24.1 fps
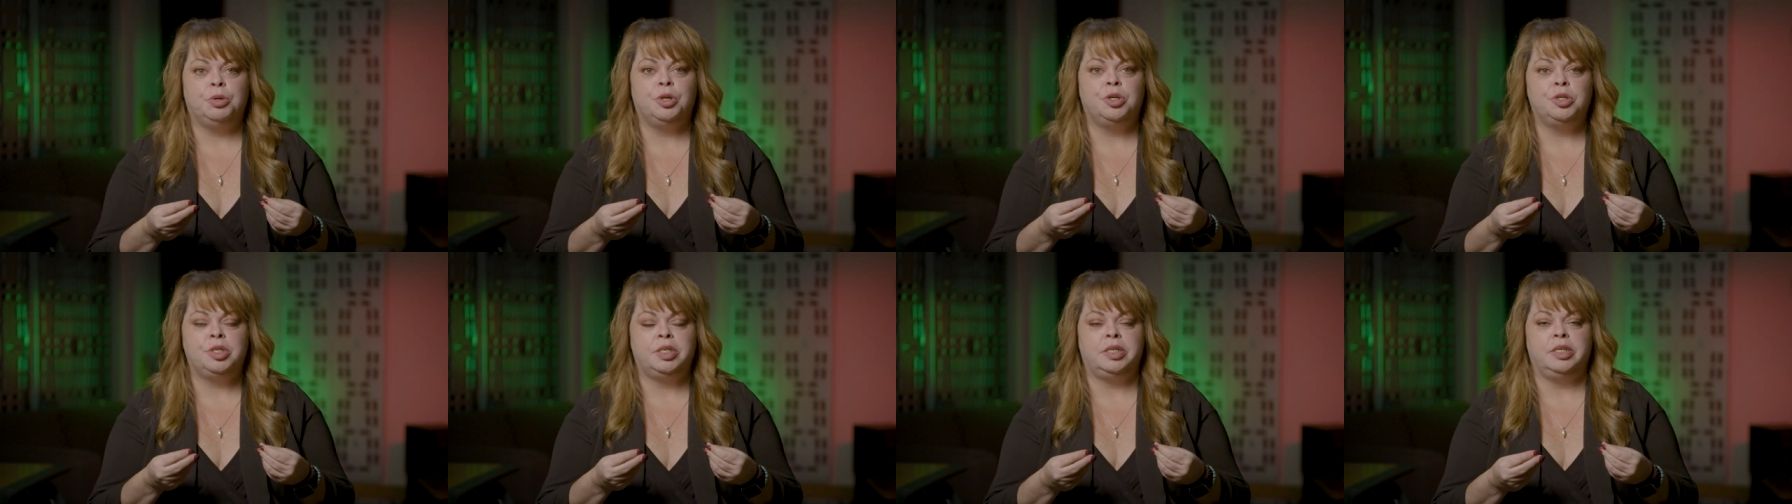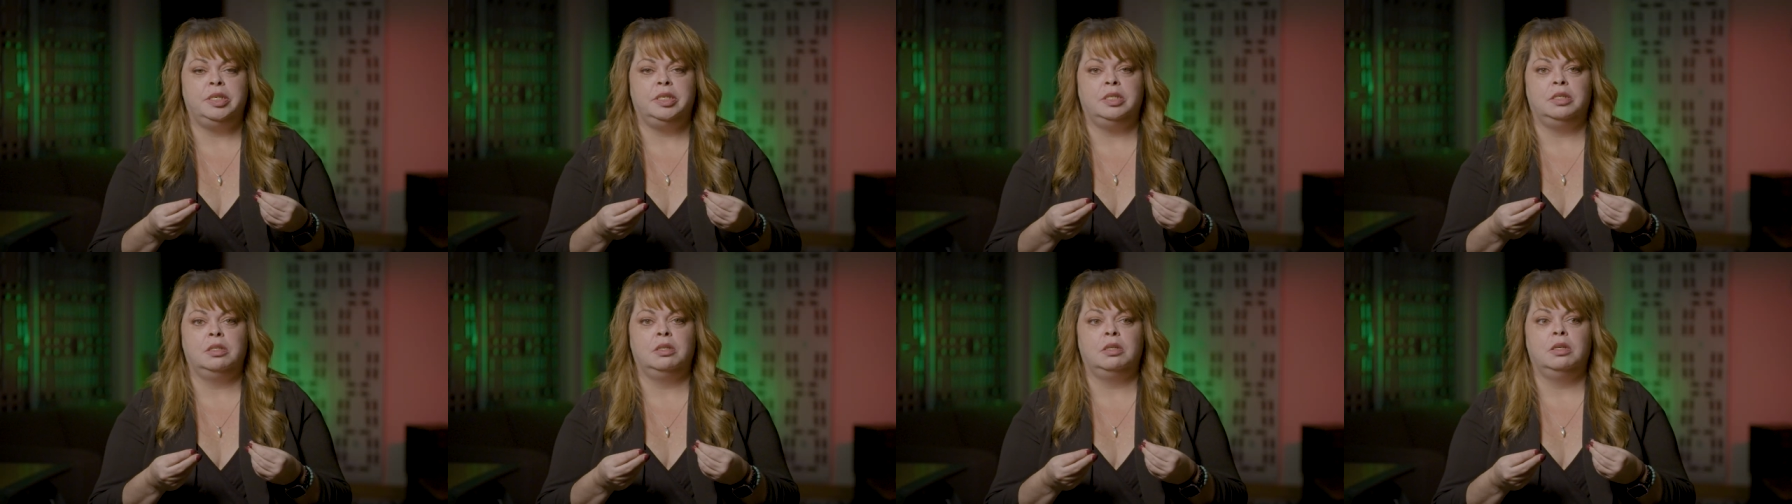
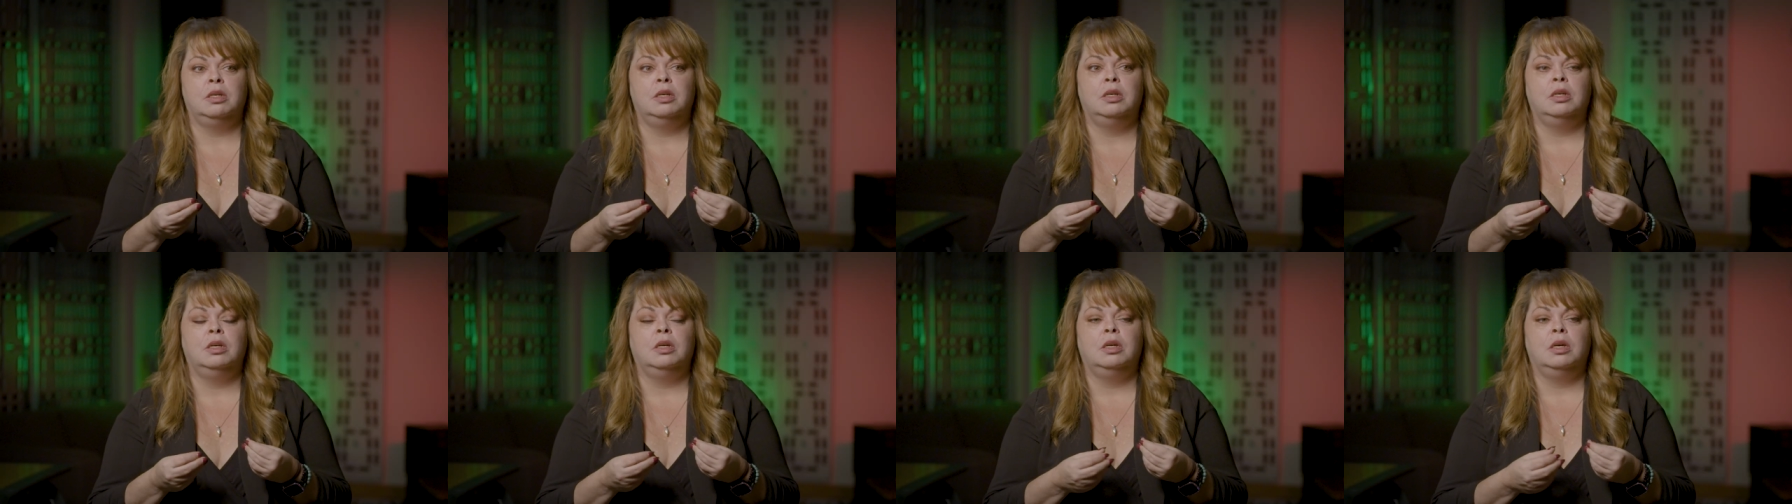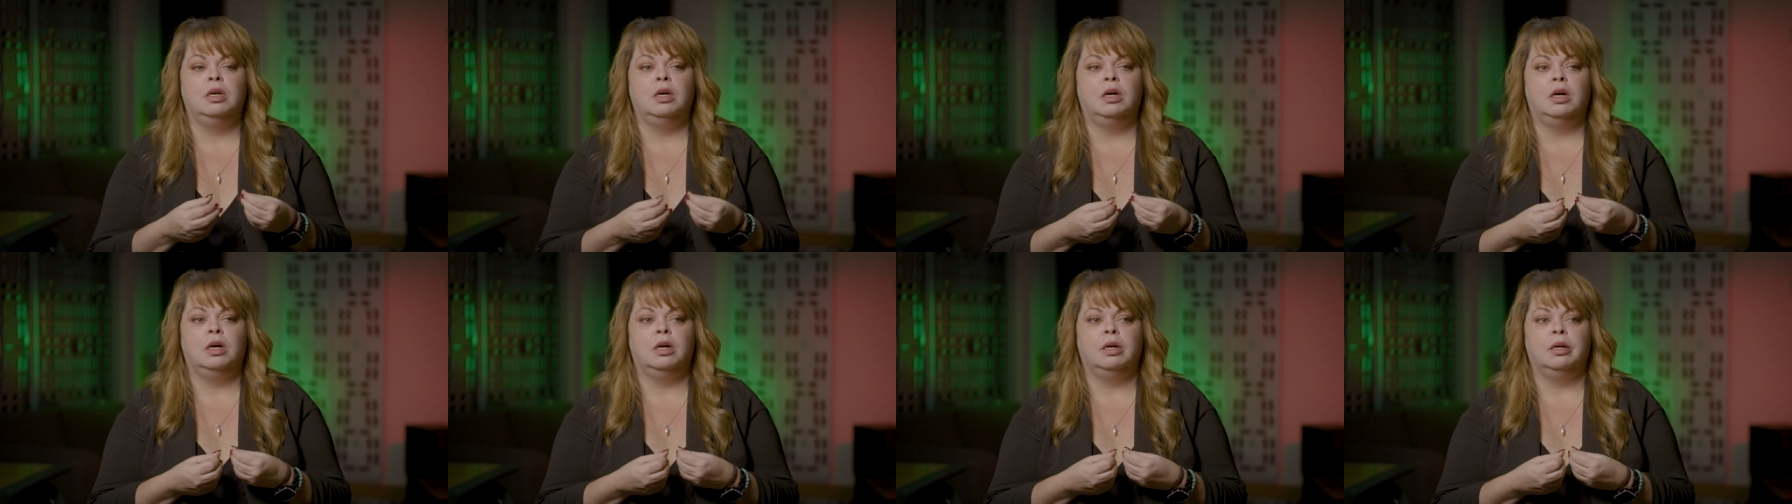person,
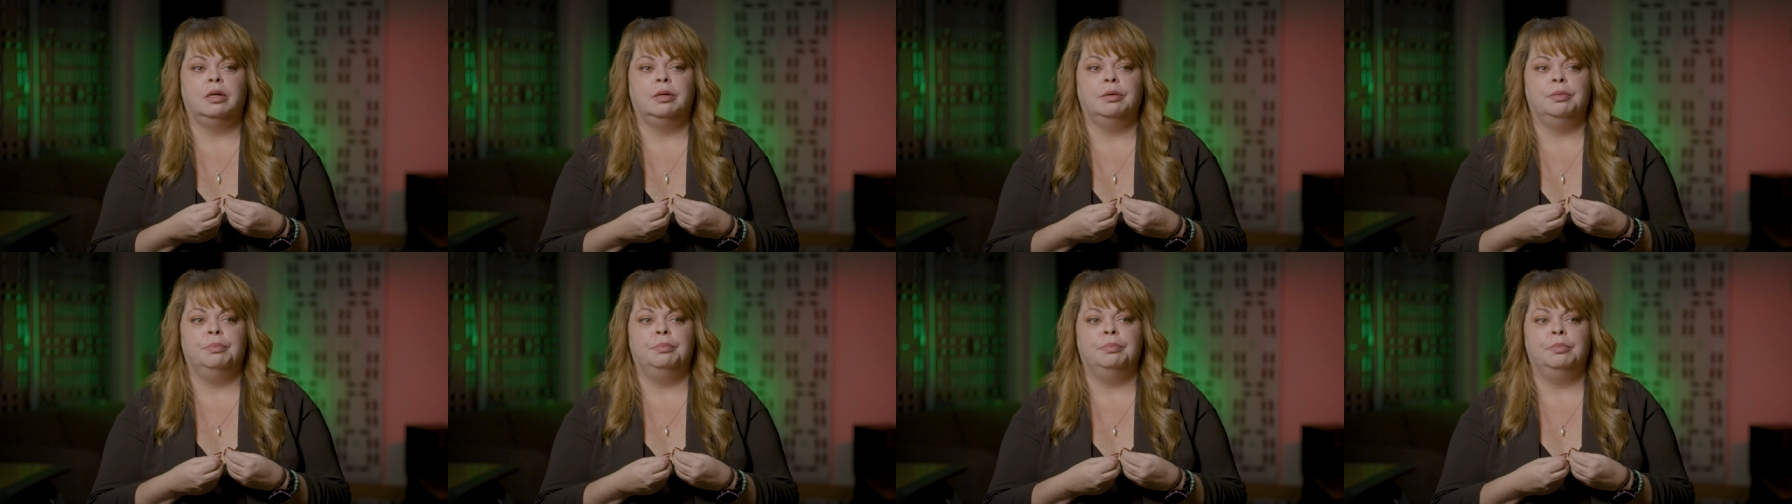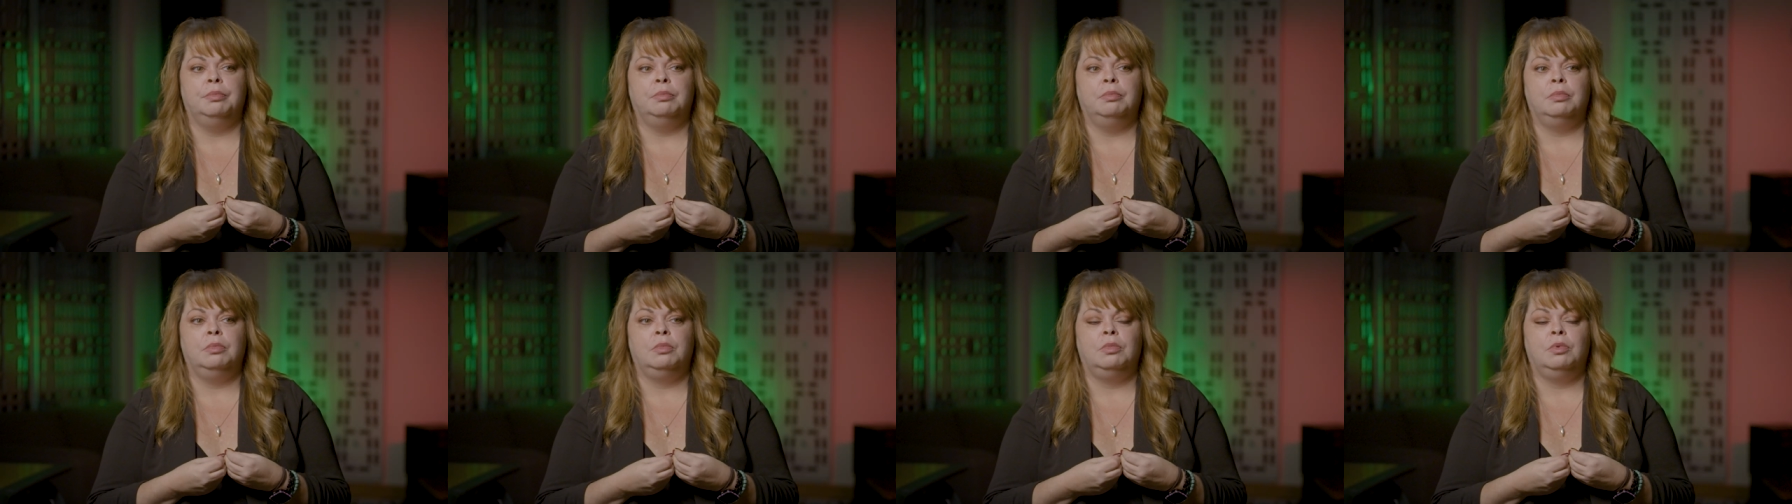
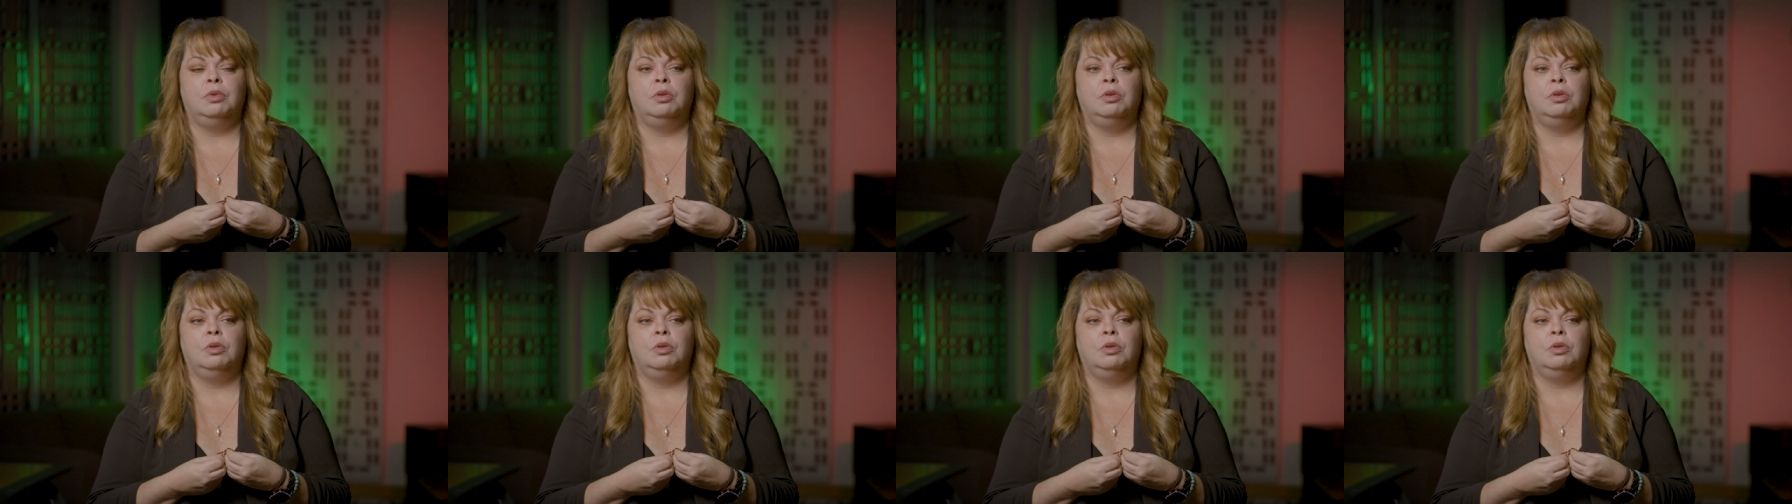um,